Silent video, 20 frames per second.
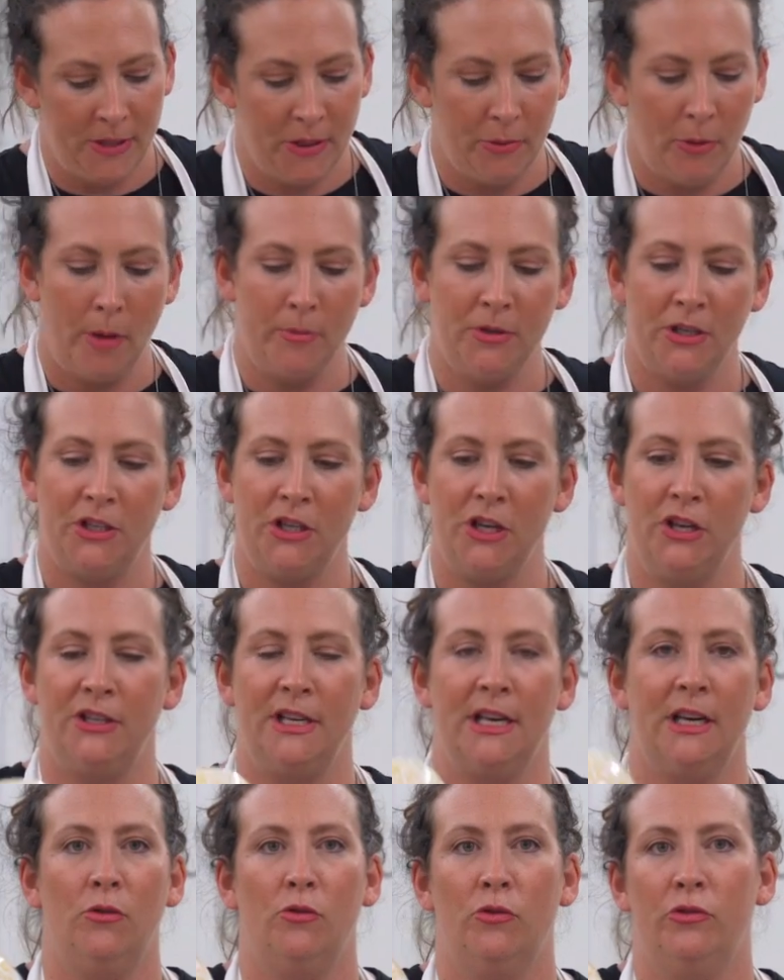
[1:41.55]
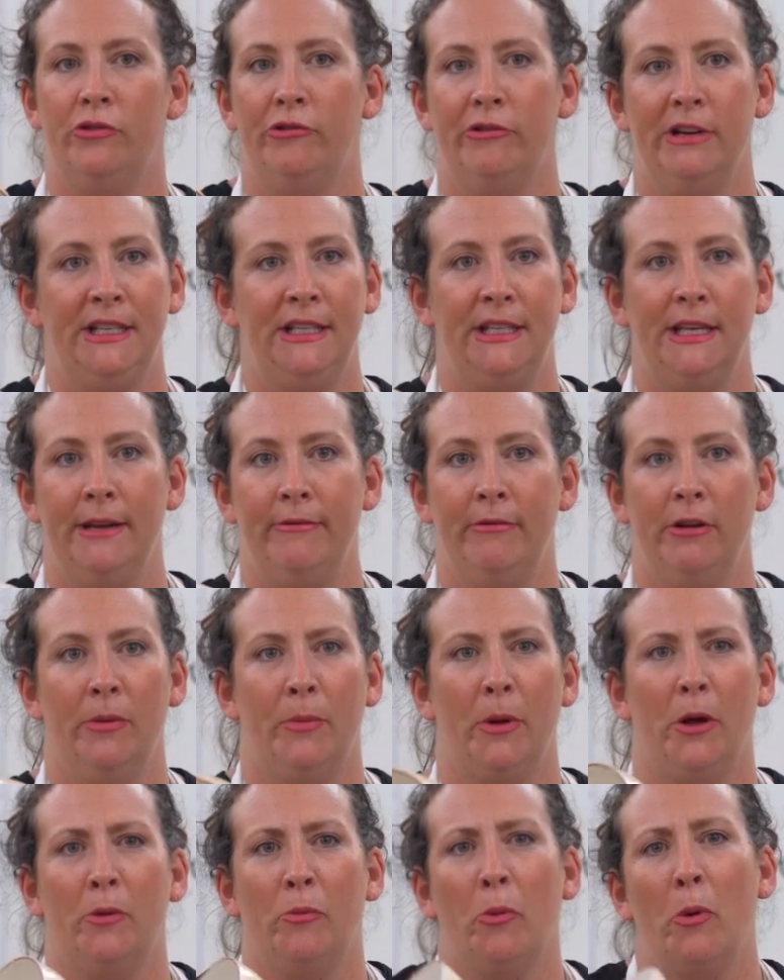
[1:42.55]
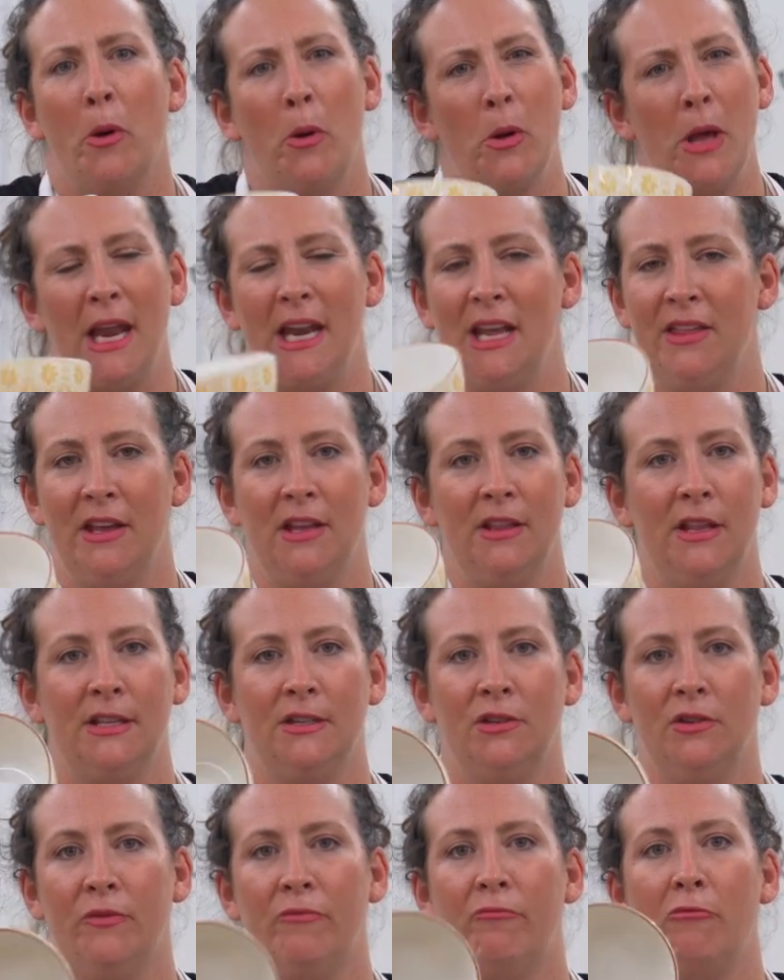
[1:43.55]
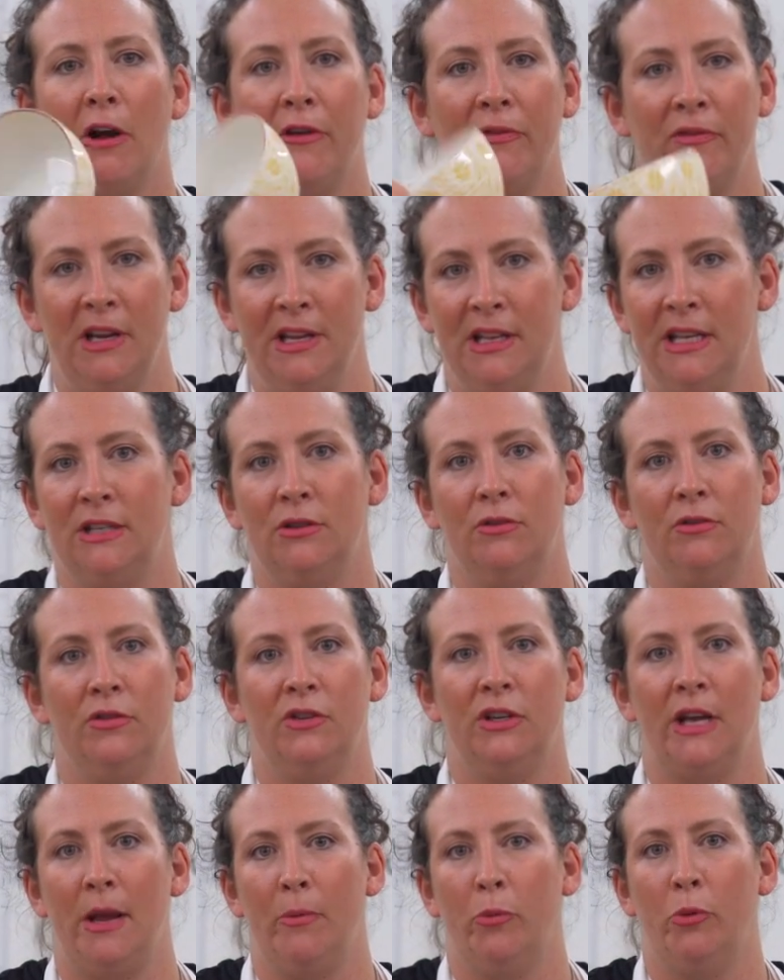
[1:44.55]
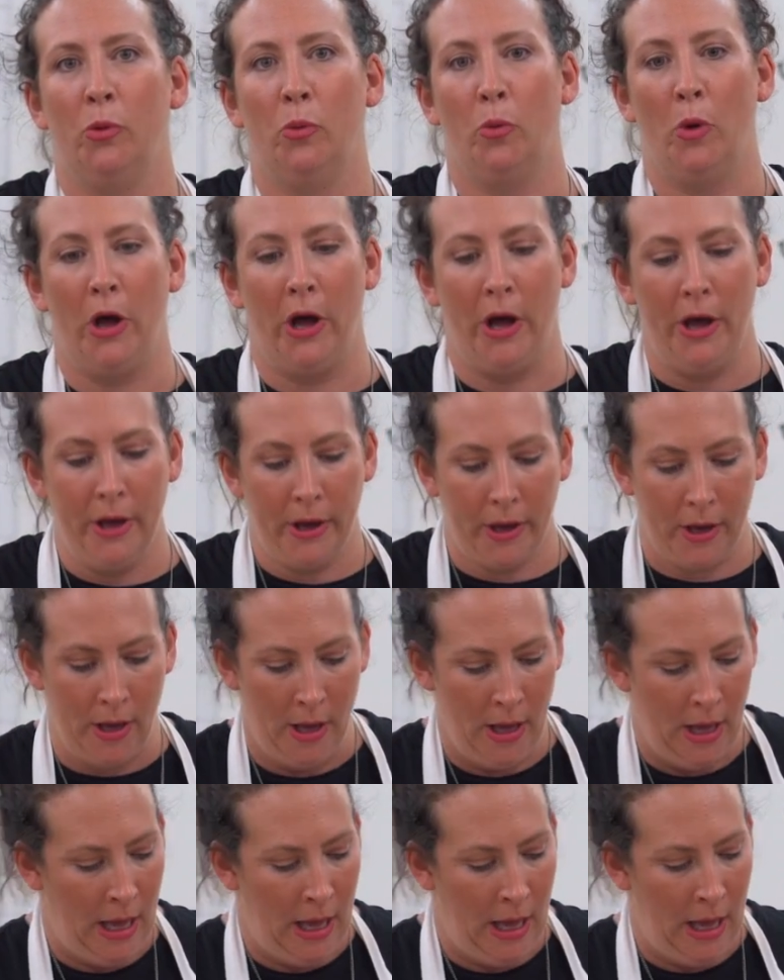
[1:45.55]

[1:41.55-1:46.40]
So I'm just using an ordinary cereal bowl, but anything that's sort of roughly this sort of shape will work.